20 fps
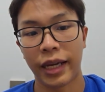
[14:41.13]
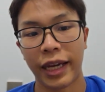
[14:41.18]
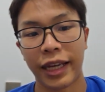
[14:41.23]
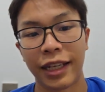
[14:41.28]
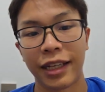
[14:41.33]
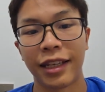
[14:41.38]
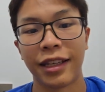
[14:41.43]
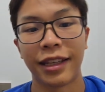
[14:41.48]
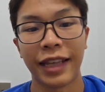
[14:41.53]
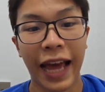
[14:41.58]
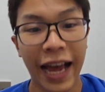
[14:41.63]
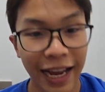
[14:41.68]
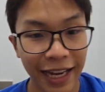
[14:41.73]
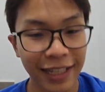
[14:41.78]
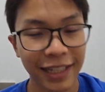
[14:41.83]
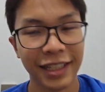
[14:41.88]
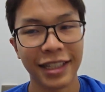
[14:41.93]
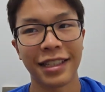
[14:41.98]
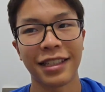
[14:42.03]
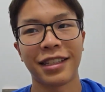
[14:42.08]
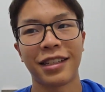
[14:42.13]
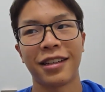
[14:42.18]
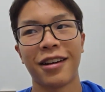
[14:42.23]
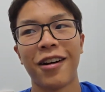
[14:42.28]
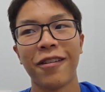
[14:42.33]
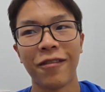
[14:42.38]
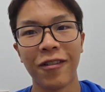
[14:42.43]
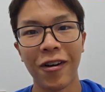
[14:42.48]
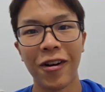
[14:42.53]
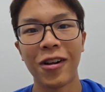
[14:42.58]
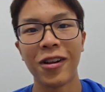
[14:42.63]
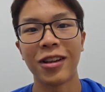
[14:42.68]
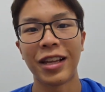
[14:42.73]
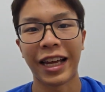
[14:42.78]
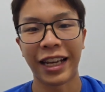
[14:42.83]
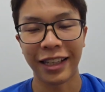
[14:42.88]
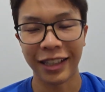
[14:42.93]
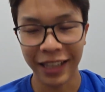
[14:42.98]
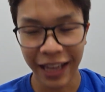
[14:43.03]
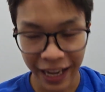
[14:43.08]
And last of
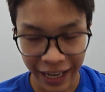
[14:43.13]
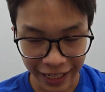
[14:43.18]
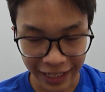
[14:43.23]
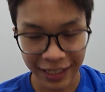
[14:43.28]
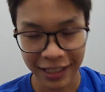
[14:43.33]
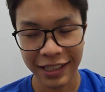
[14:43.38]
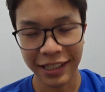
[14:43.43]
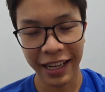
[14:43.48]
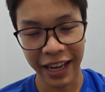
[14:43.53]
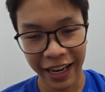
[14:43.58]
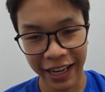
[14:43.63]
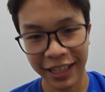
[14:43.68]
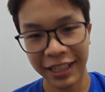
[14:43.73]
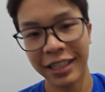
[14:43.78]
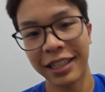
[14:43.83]
all, last